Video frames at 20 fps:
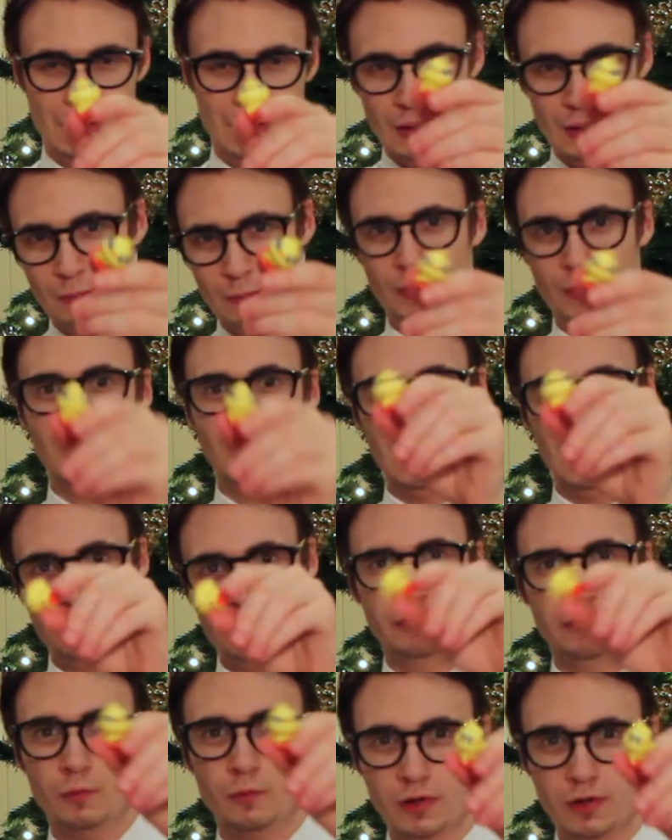and we laugh
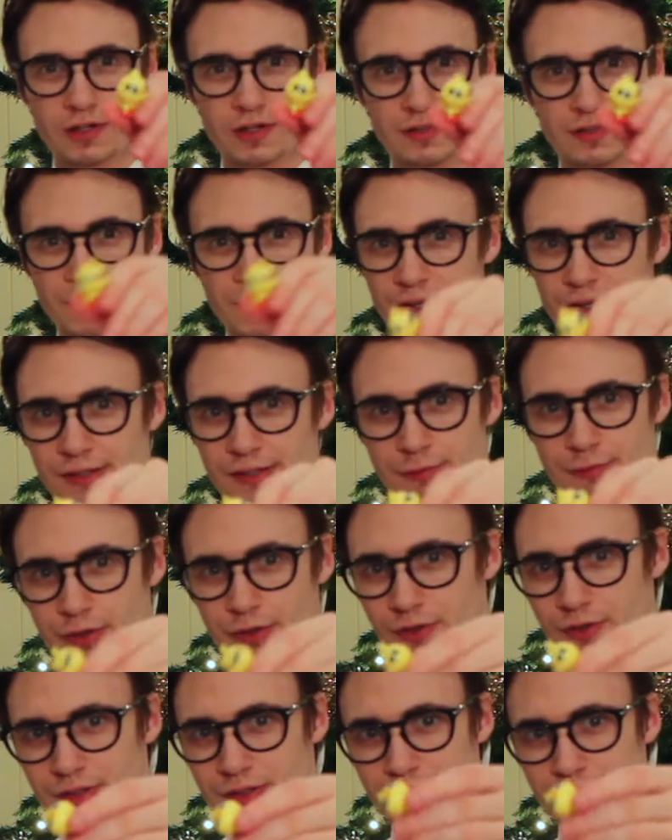at what it says
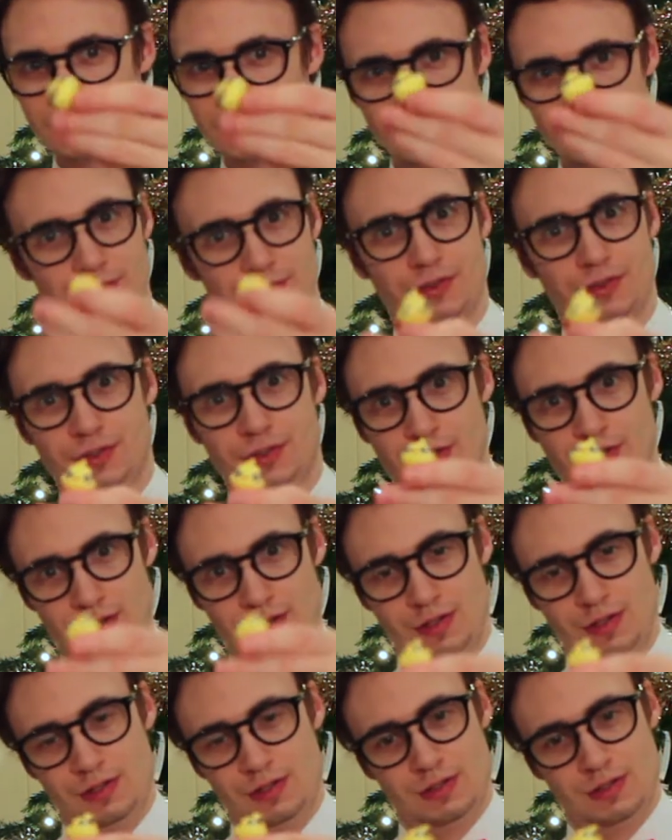because it's a
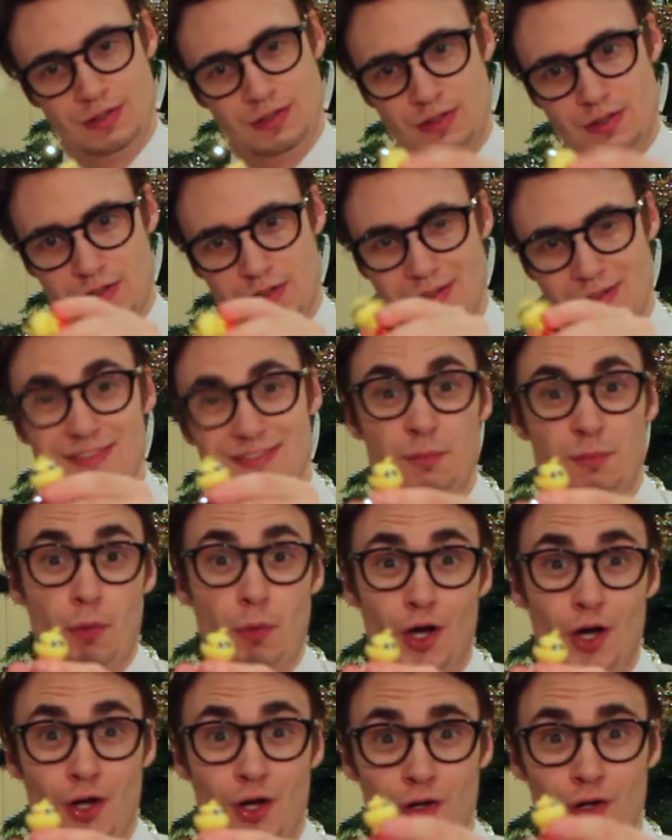it's a
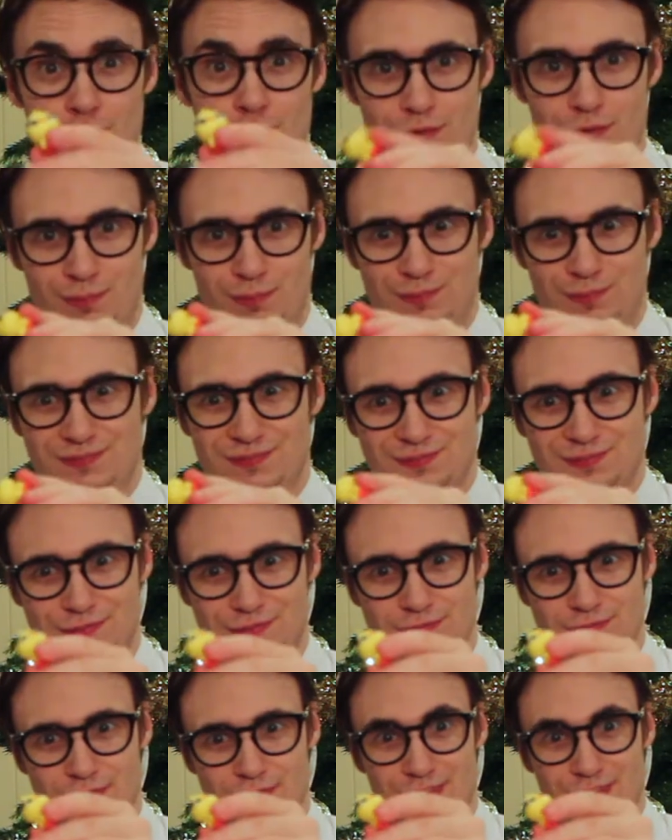bird.
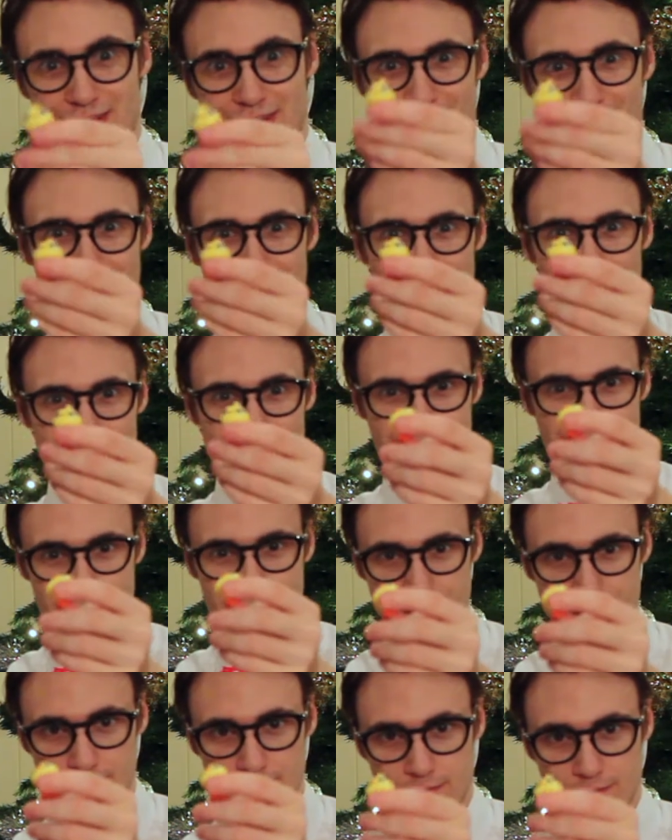Ha
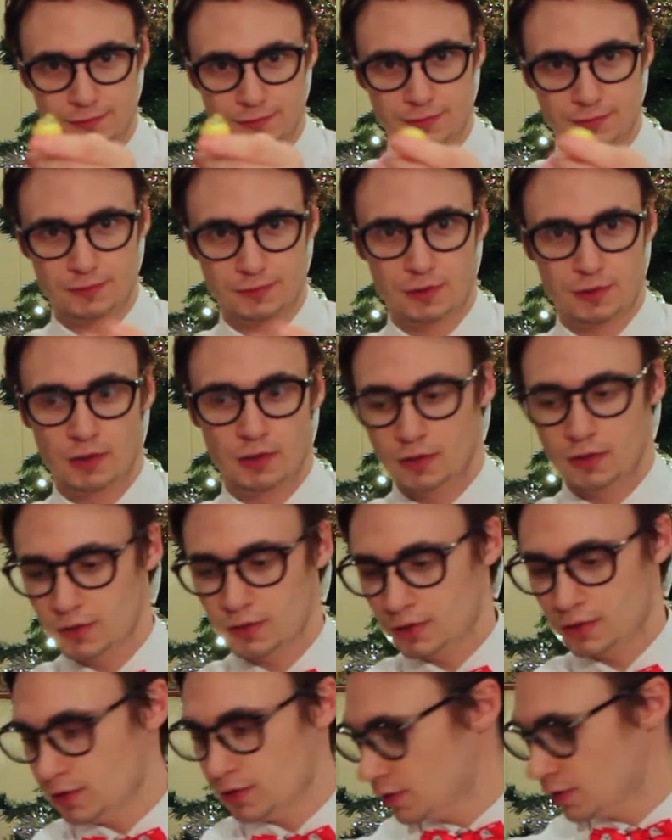
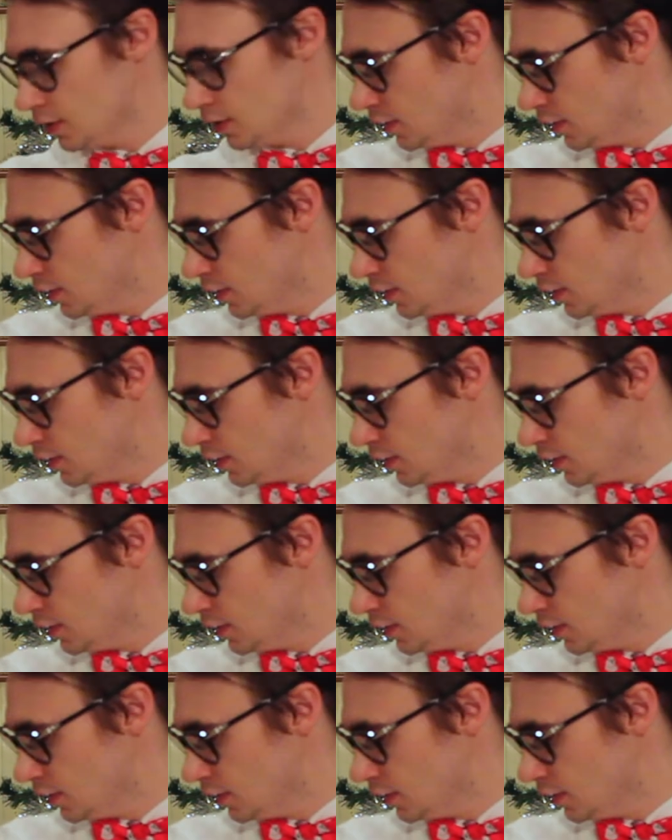ha.